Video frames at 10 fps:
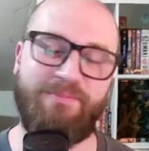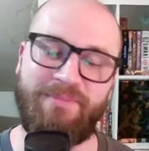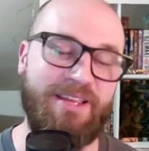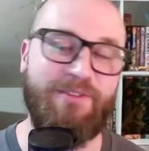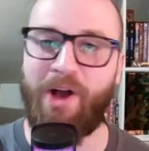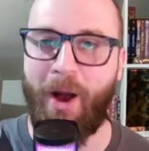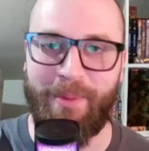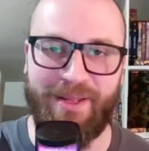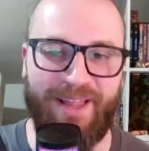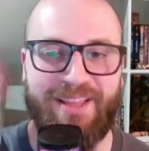Leave a
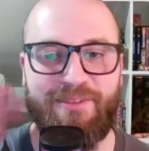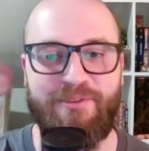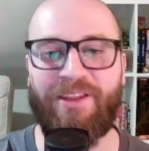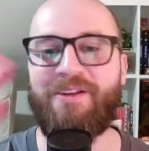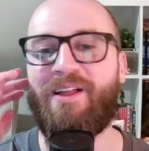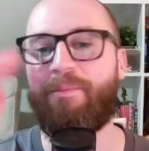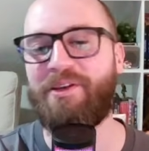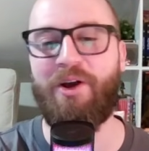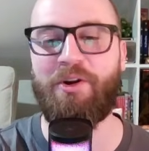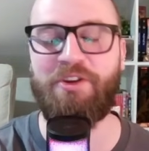comment, like the video, let me
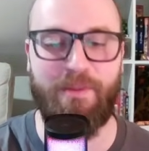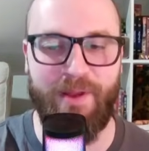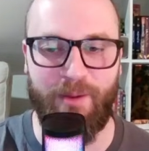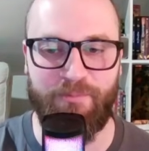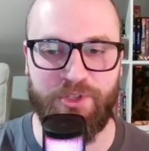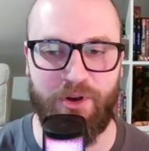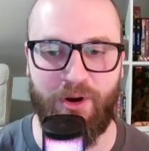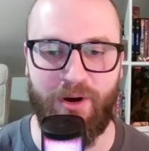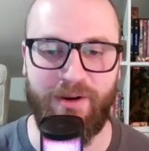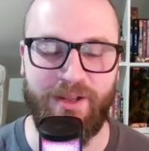know. Are you going to pick up this
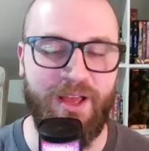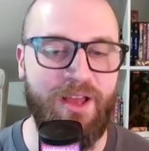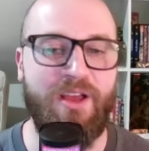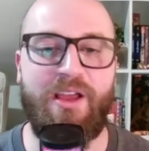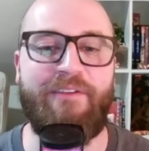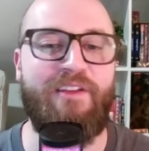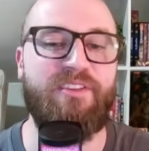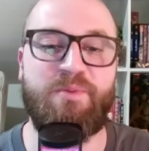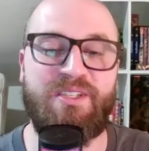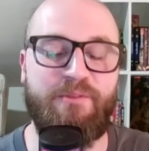card? If you have a
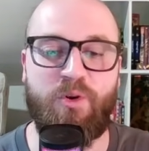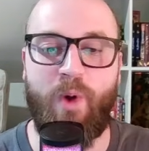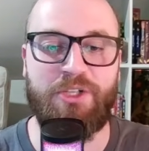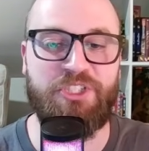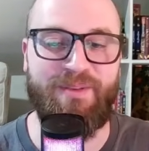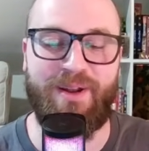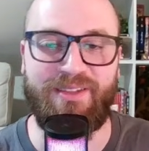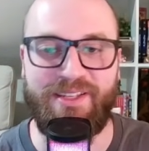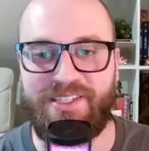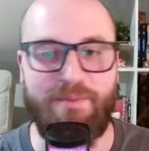specific question about a
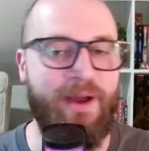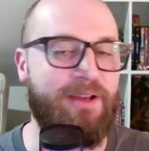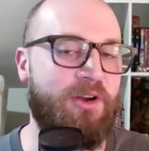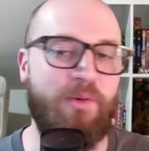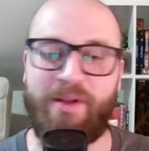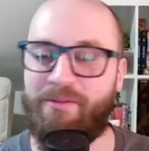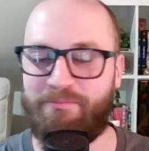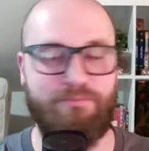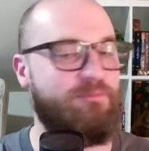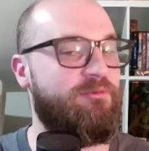list he might go in,
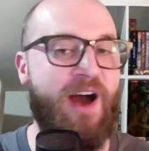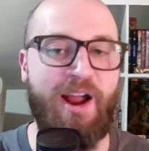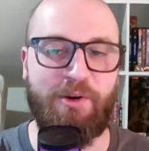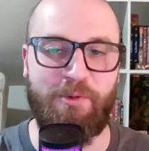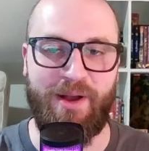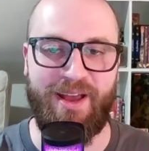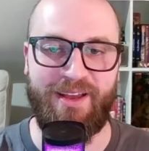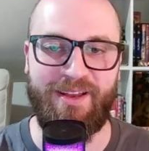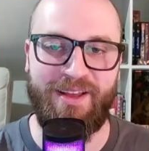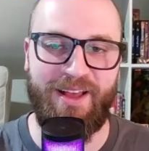fire away.
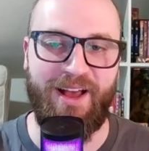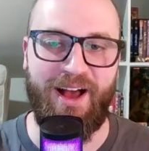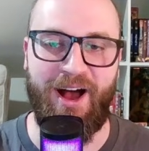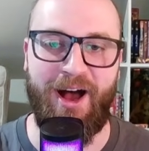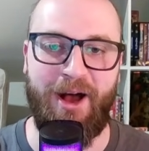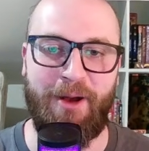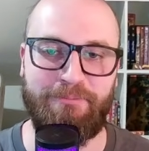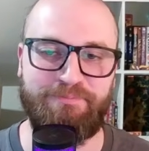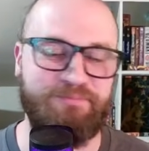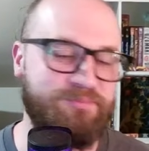I
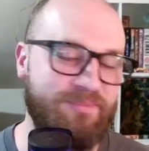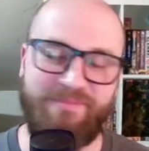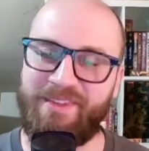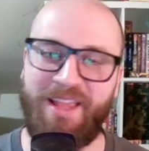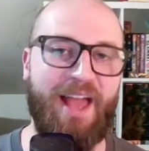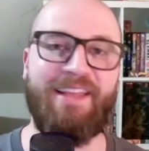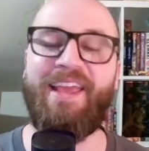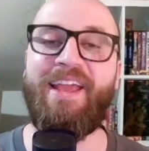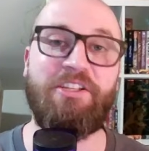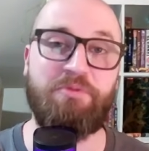
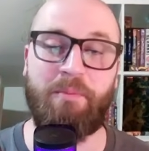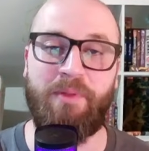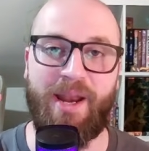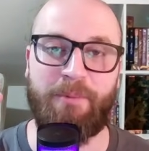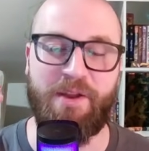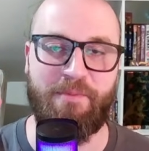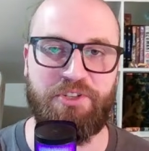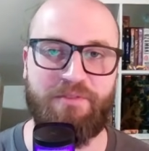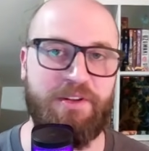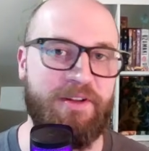engage and reply to pretty much
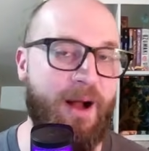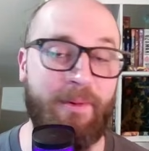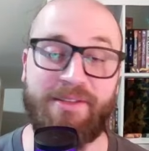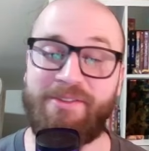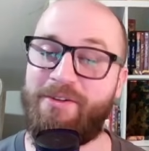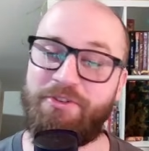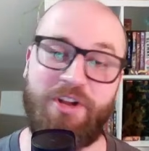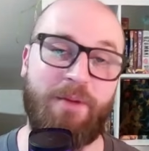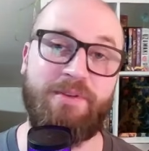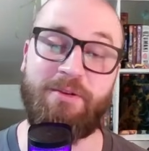every comment as long as you're
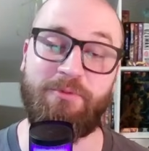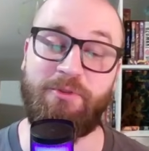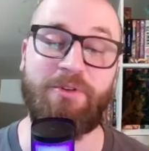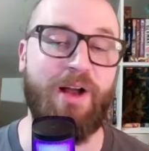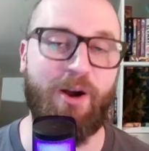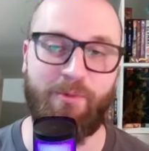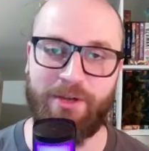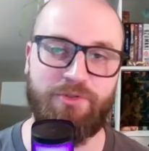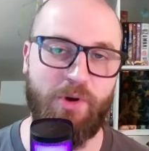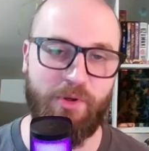not being rude or outright
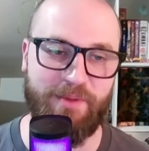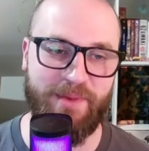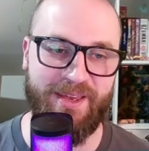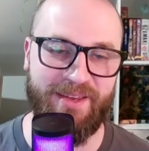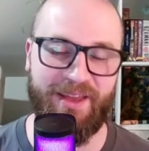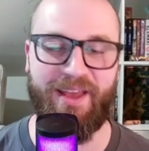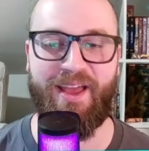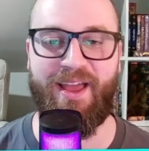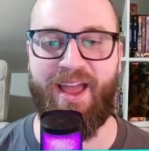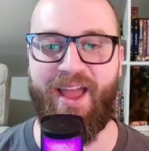trolling me.
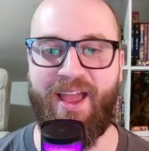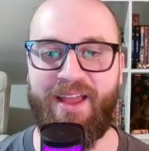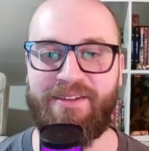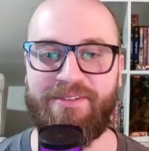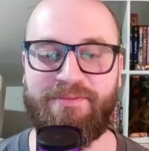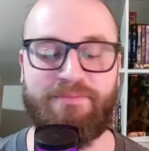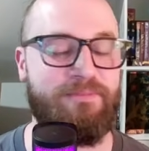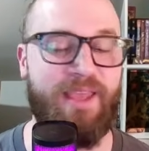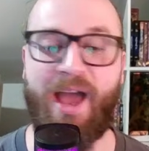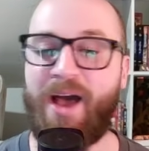And
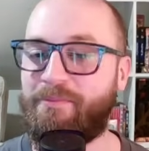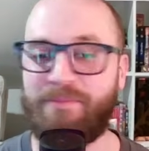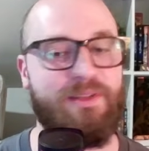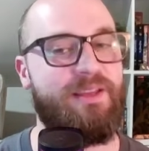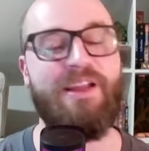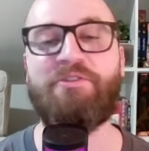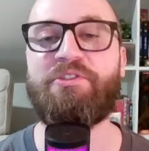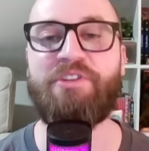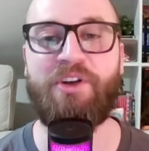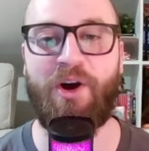yeah,
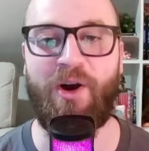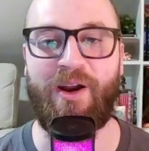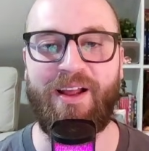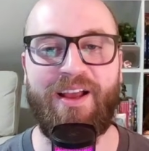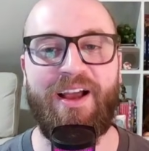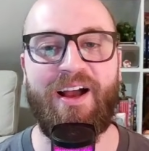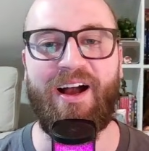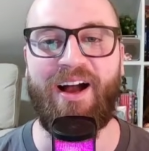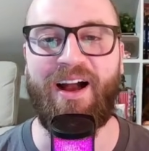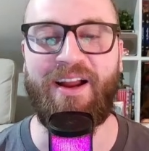interesting card.
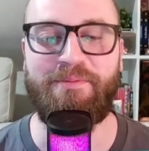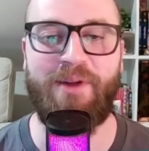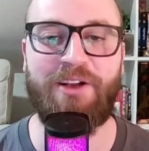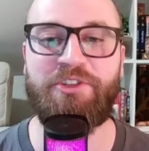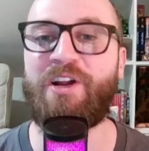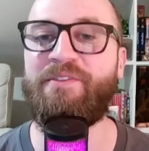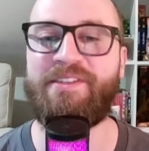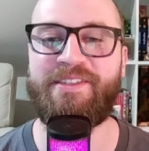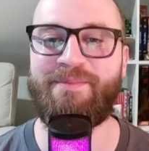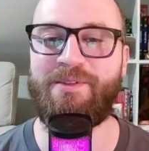Not sure if this is
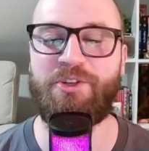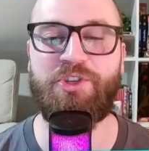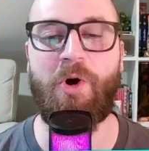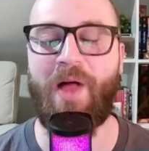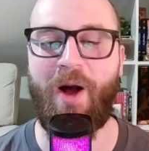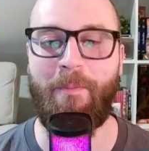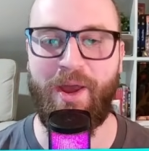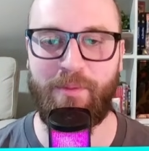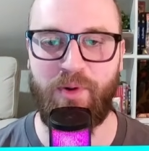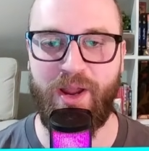going to be the Sholau
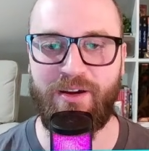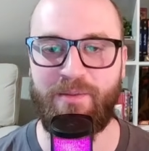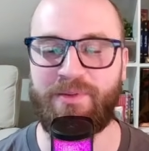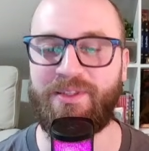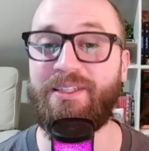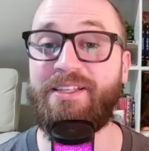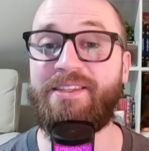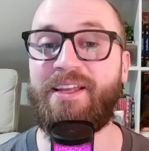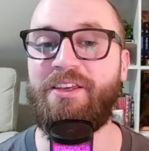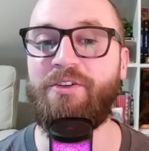meta breaker, but the list
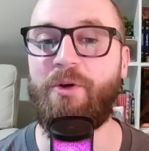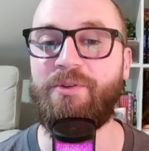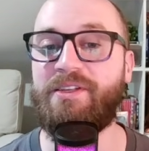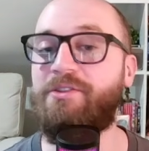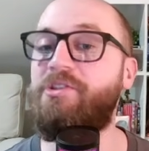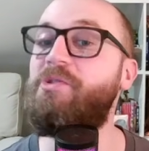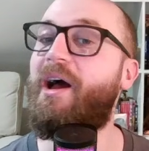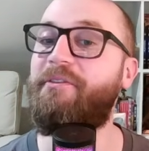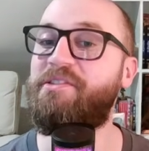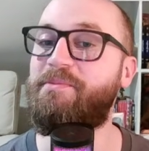that he goes in do
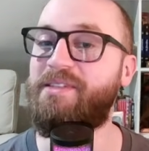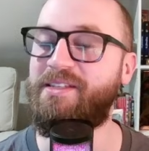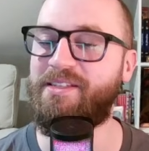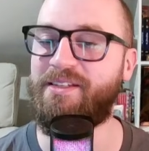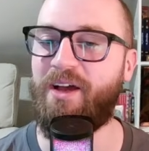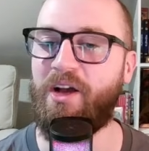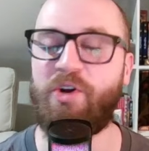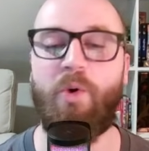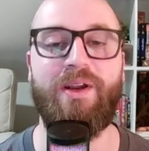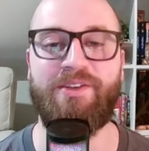have some decent
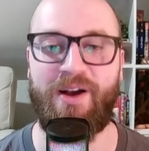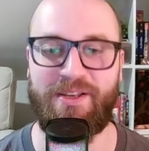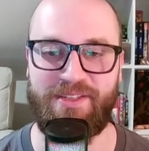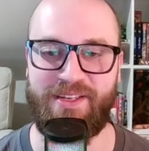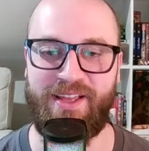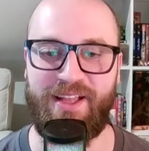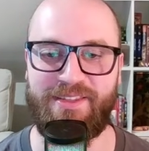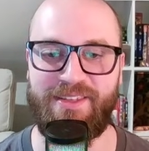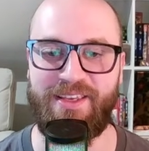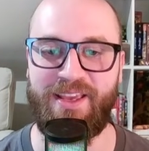coin tosses against
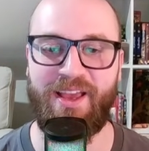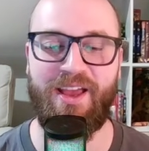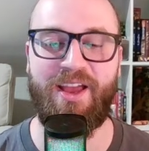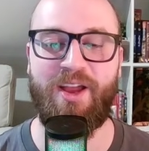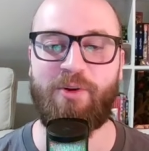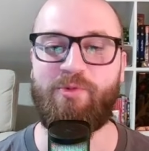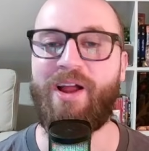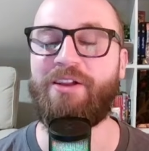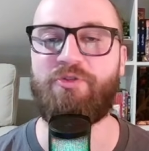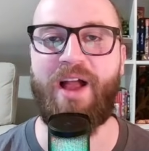the
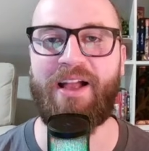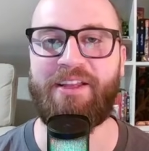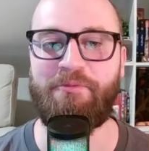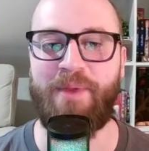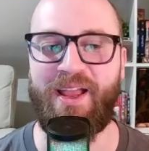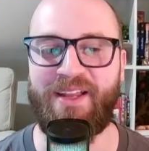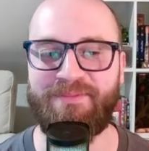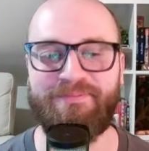Red Dragon of Pain.